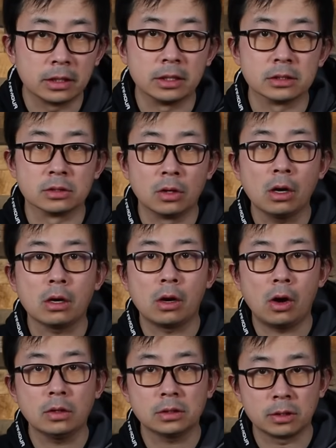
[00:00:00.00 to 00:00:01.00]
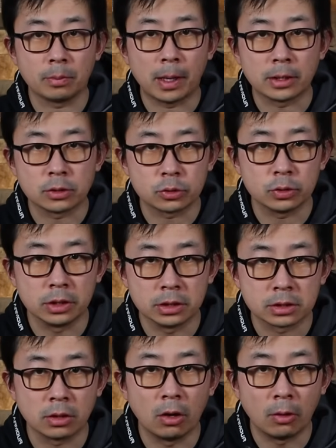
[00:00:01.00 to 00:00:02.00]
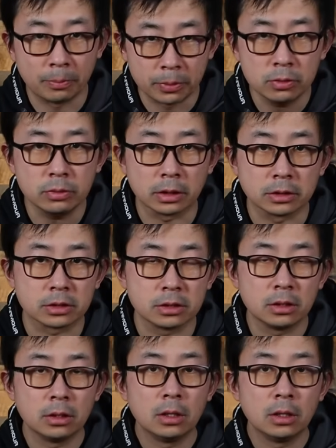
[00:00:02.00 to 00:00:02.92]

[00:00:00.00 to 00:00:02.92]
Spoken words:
is not caused by trees or buildings,